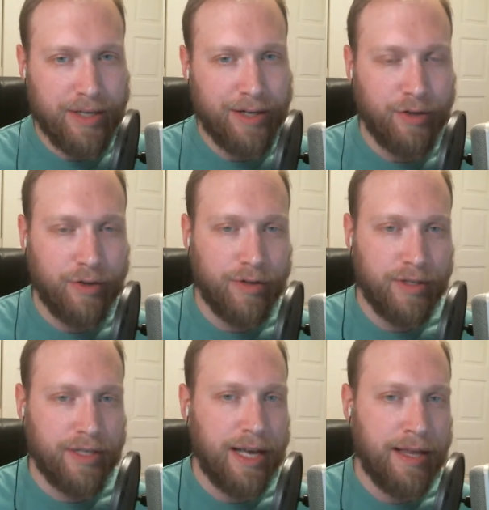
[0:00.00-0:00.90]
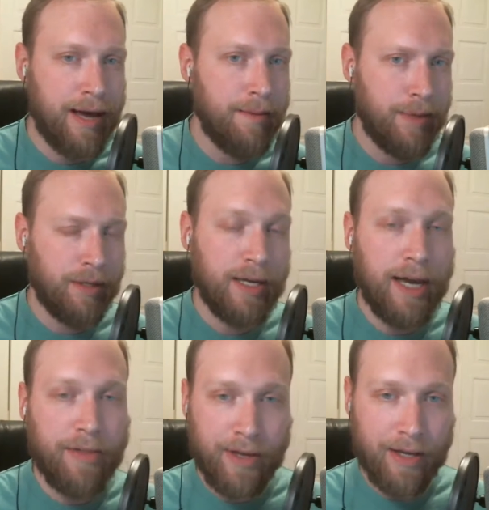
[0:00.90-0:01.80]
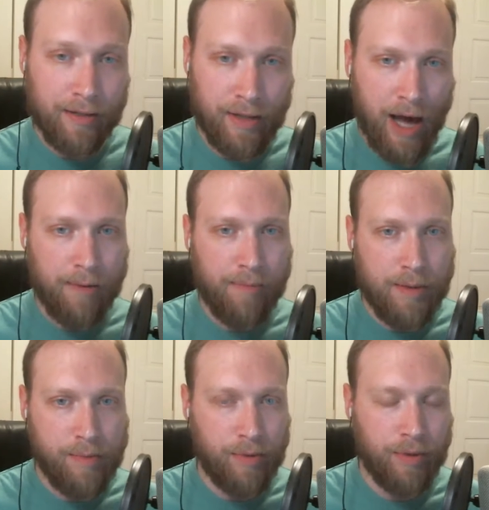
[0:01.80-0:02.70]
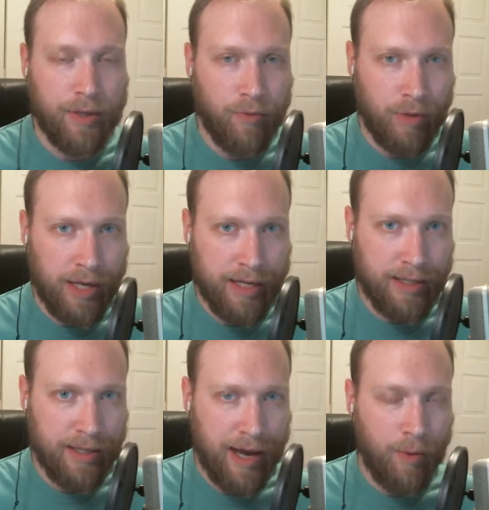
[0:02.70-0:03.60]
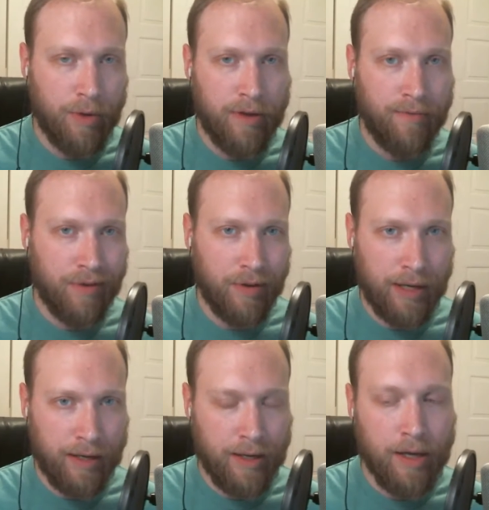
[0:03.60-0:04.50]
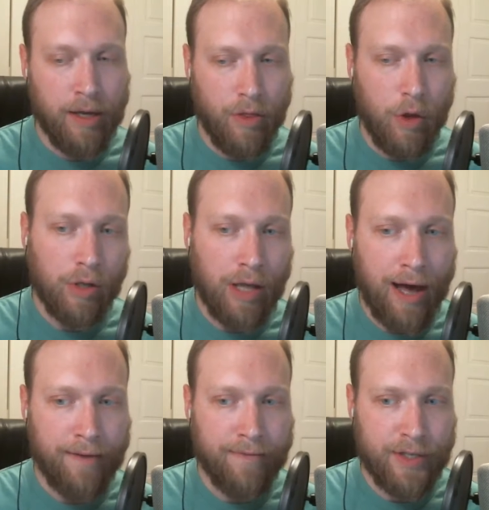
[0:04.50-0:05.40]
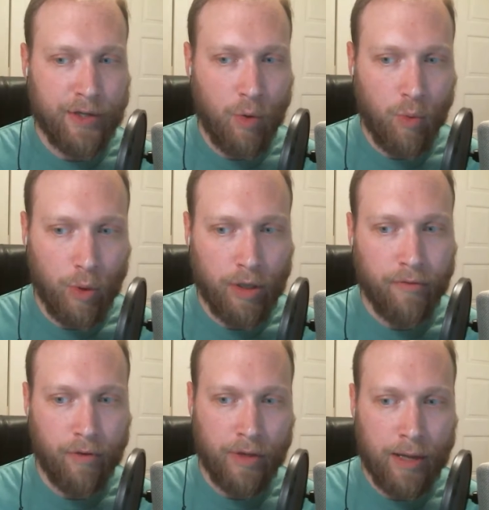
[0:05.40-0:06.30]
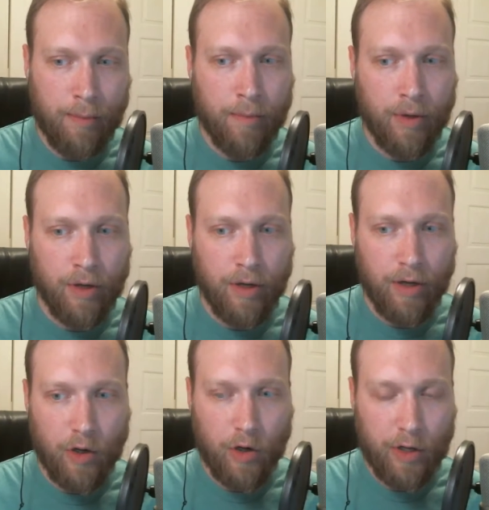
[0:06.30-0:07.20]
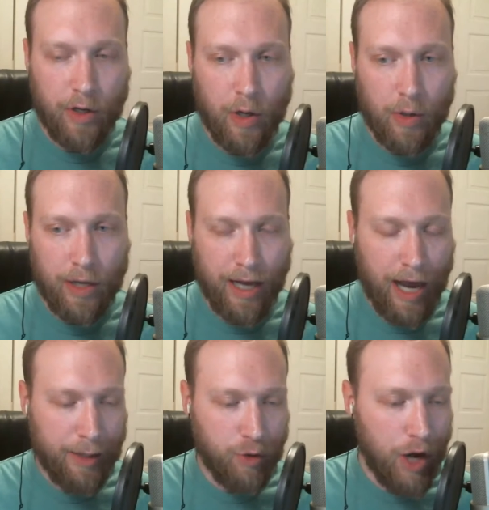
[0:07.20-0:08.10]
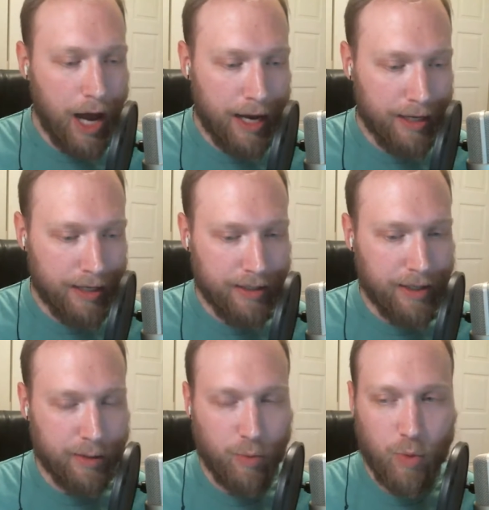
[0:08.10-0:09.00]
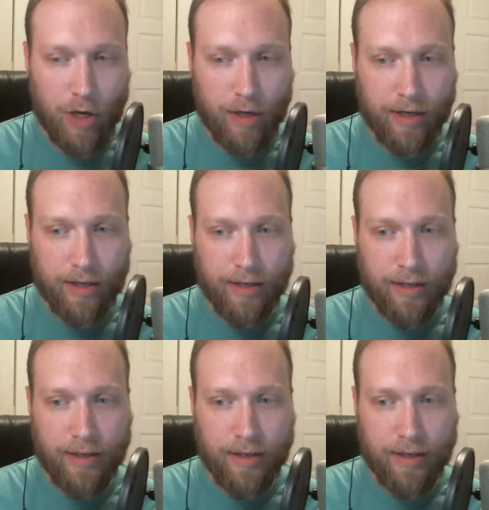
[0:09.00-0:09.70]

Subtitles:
I shouldn't say that, but like I think a lot of people can relate to that where they feel like their lives don't work for them, or like I tried and it doesn't work. And